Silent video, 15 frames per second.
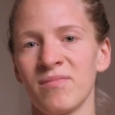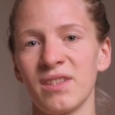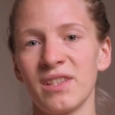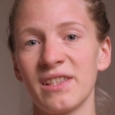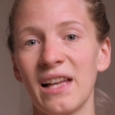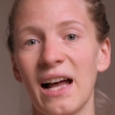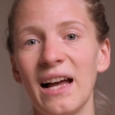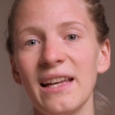the
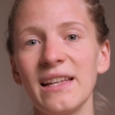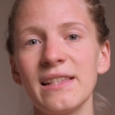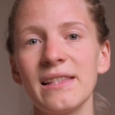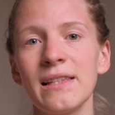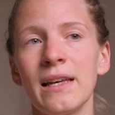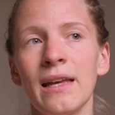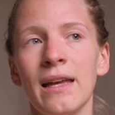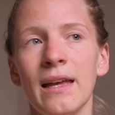
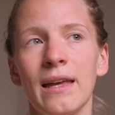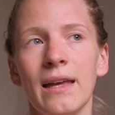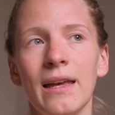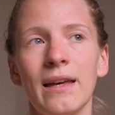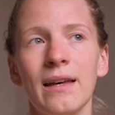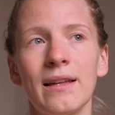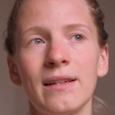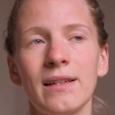size,
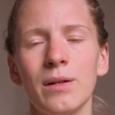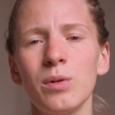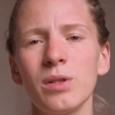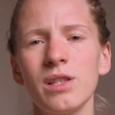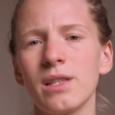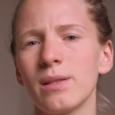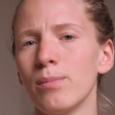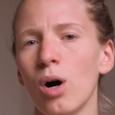and it
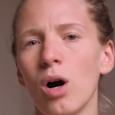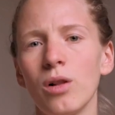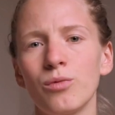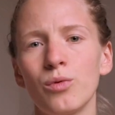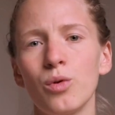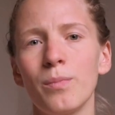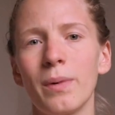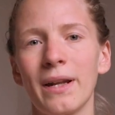was a small
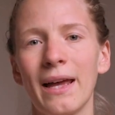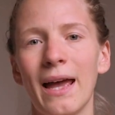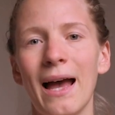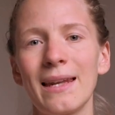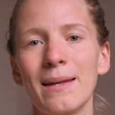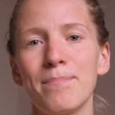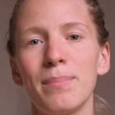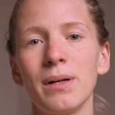room, but I
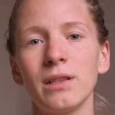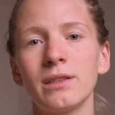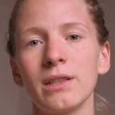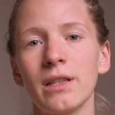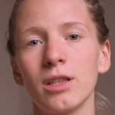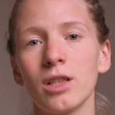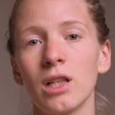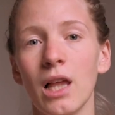had a built
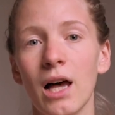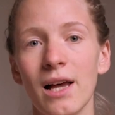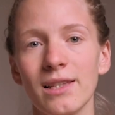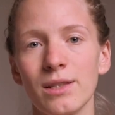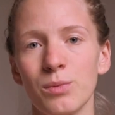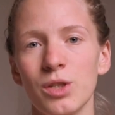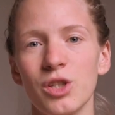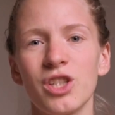in
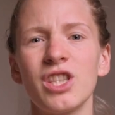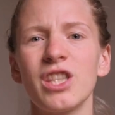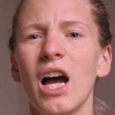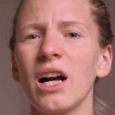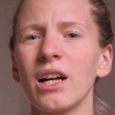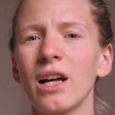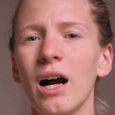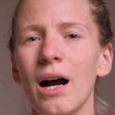closet, which is
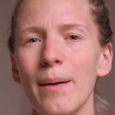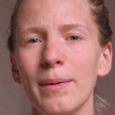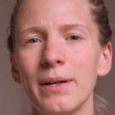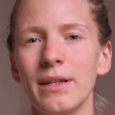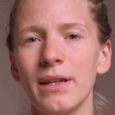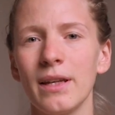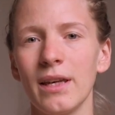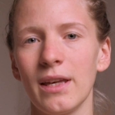not
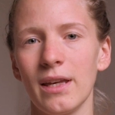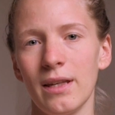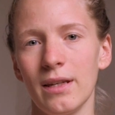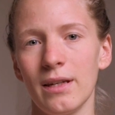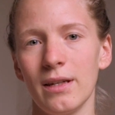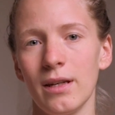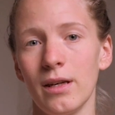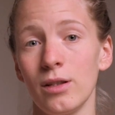common
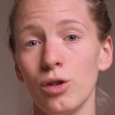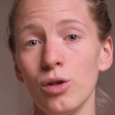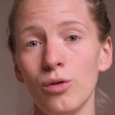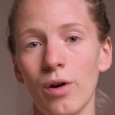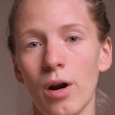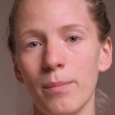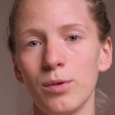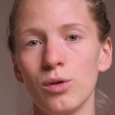in Europe.